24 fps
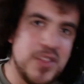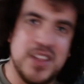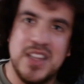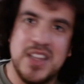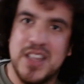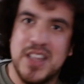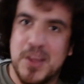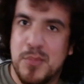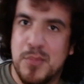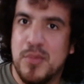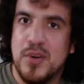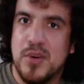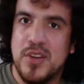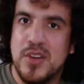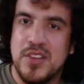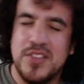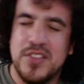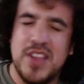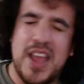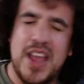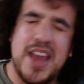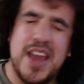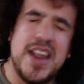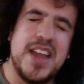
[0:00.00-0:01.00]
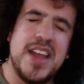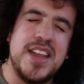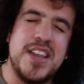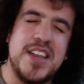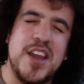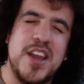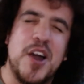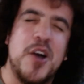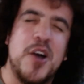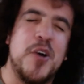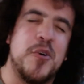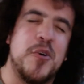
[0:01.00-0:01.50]
Liberals, and I
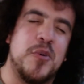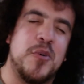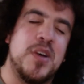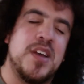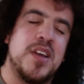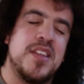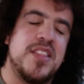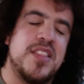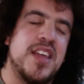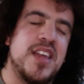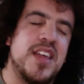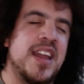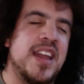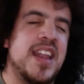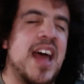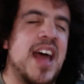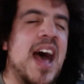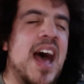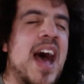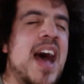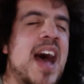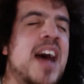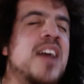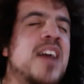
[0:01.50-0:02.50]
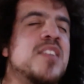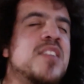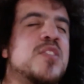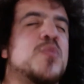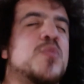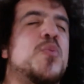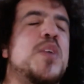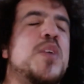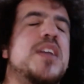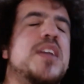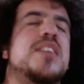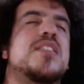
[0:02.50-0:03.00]
know that as
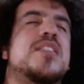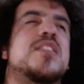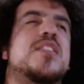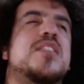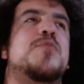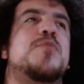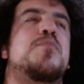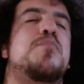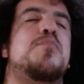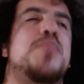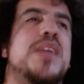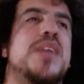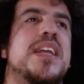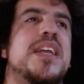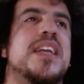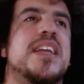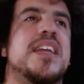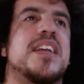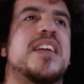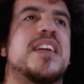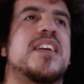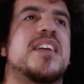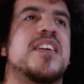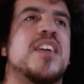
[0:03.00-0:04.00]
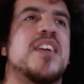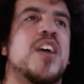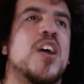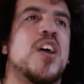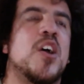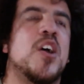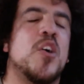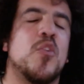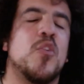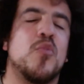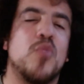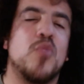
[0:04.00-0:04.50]
we speak
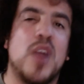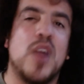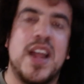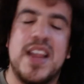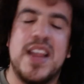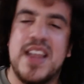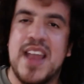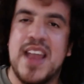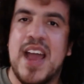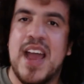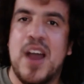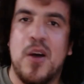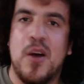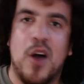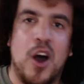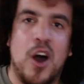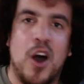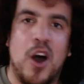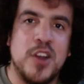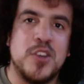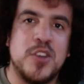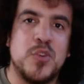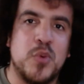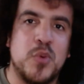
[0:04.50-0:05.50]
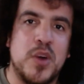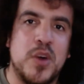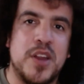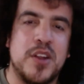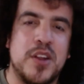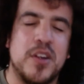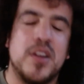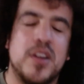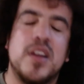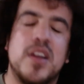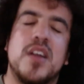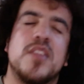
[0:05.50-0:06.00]
right now on
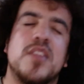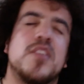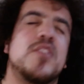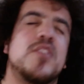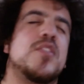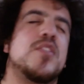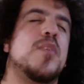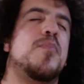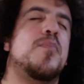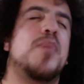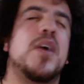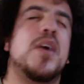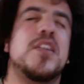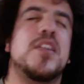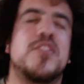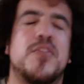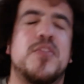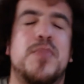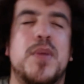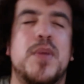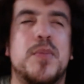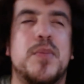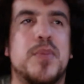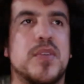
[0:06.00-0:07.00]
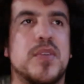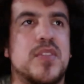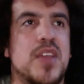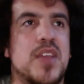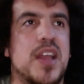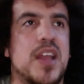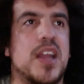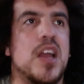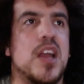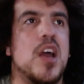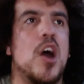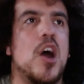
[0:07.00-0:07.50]
Twitter, there's a bunch of people
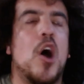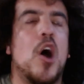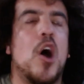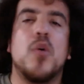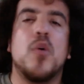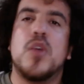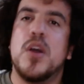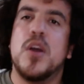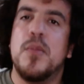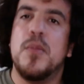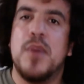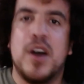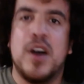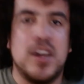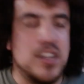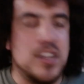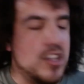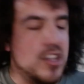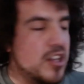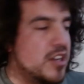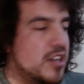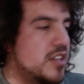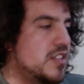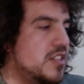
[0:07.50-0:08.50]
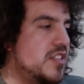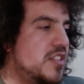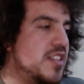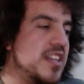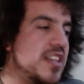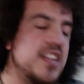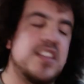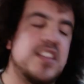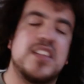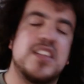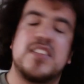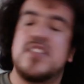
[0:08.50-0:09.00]
saying, oh, come on, look,
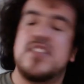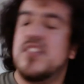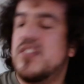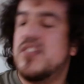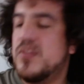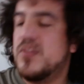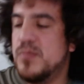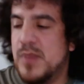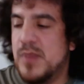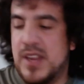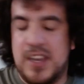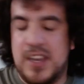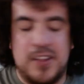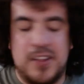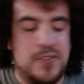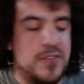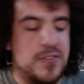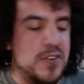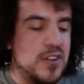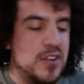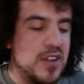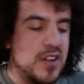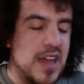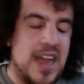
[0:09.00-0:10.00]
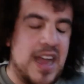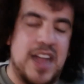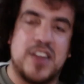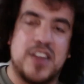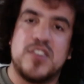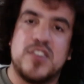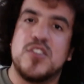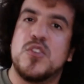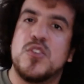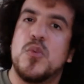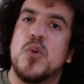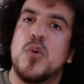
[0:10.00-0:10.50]
see, this is meaningful
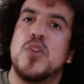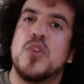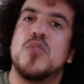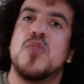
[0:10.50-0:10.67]
action towards